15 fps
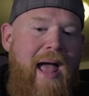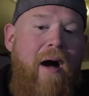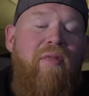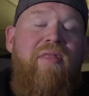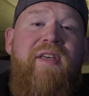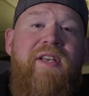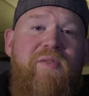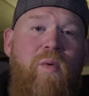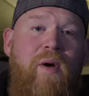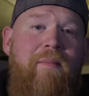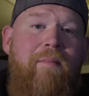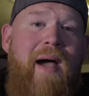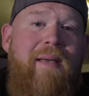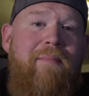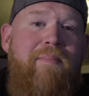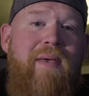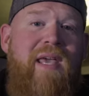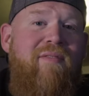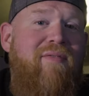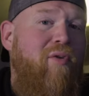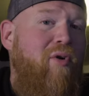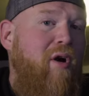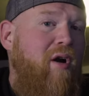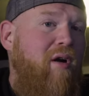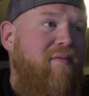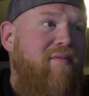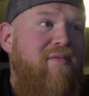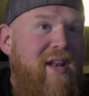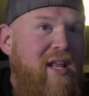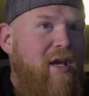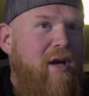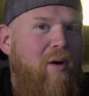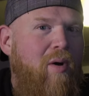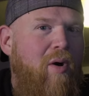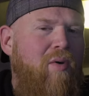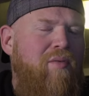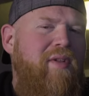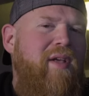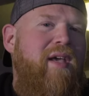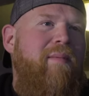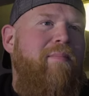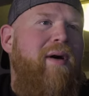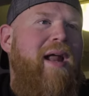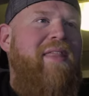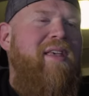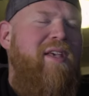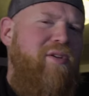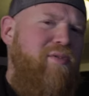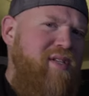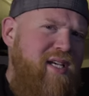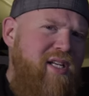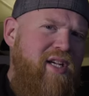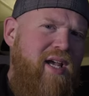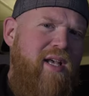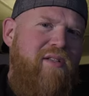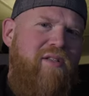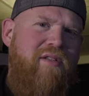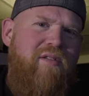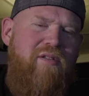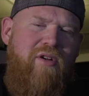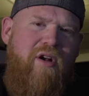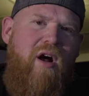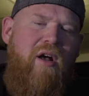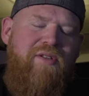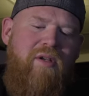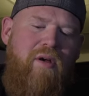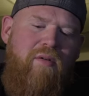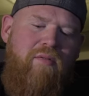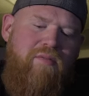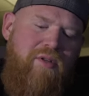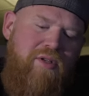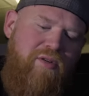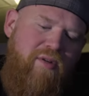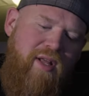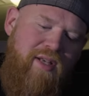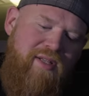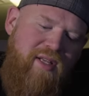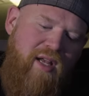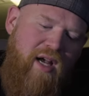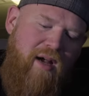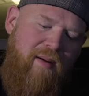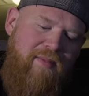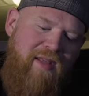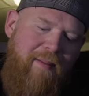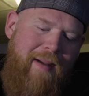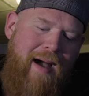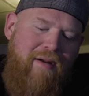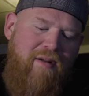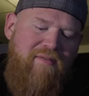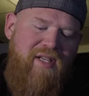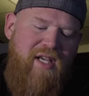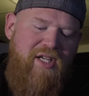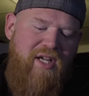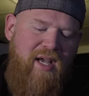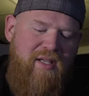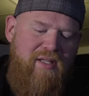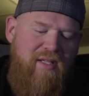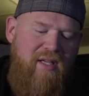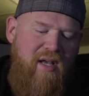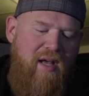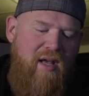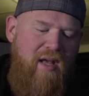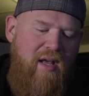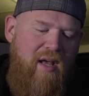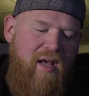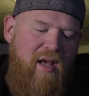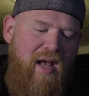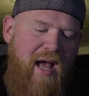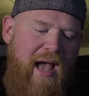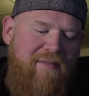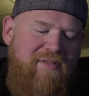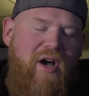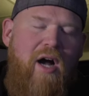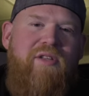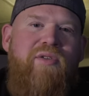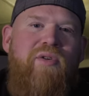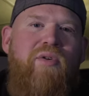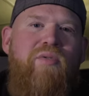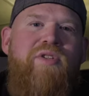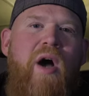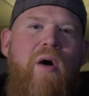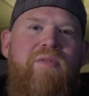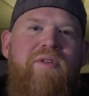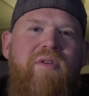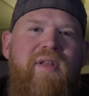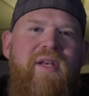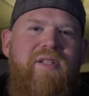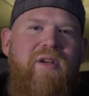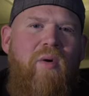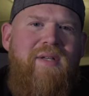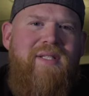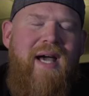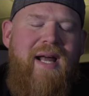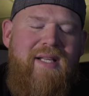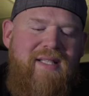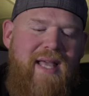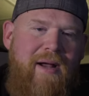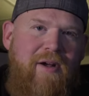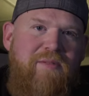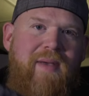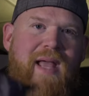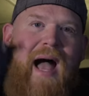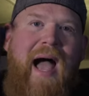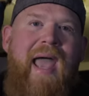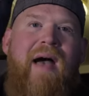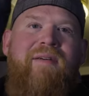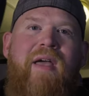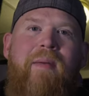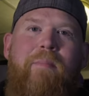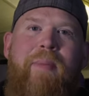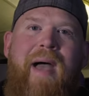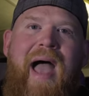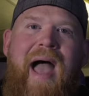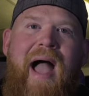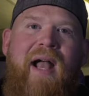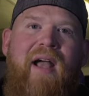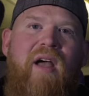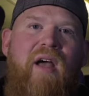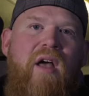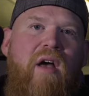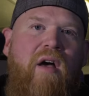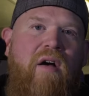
Now, this one might be for video only, but I think you DJs should also do this. Um, the amount of DJs I've talked to who don't do this always kind of staggers me. I have a bag